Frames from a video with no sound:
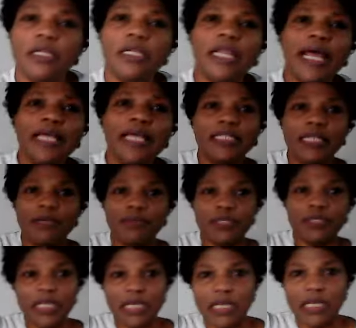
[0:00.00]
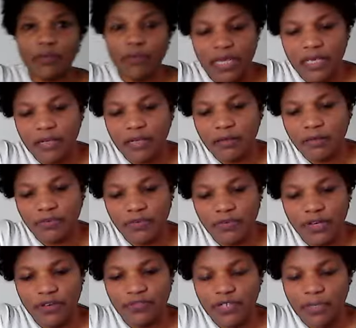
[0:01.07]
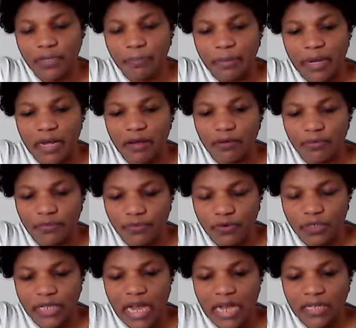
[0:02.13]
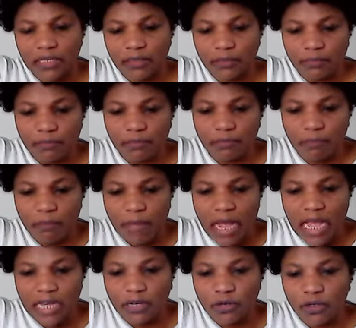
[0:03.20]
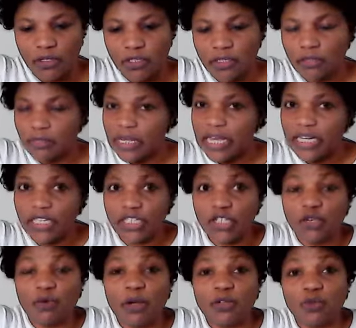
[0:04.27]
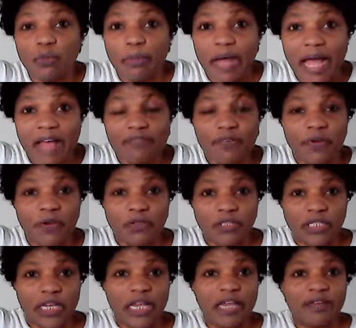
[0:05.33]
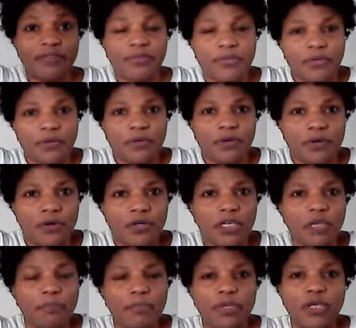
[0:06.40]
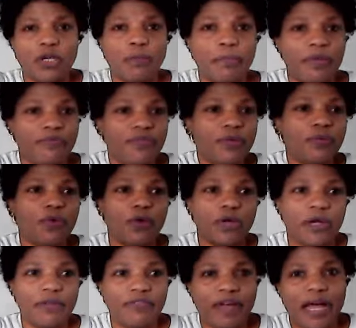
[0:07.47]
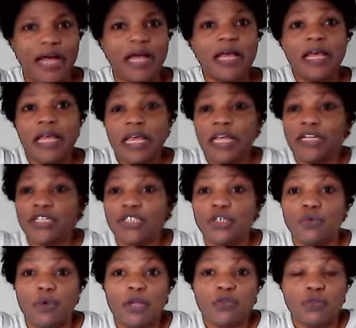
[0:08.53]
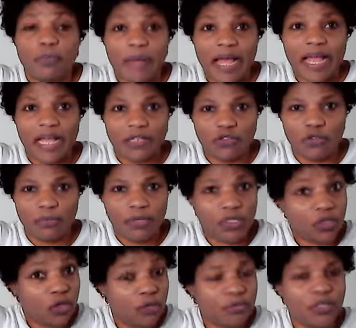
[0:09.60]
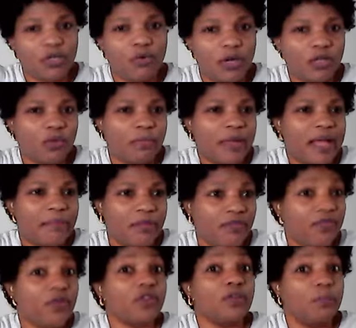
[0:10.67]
let's say we take away 50 pounds for that, minus anything you want to buy for yourself, your keeping, your perfume, whatever, anything you want to buy, assuming something you want to buy before the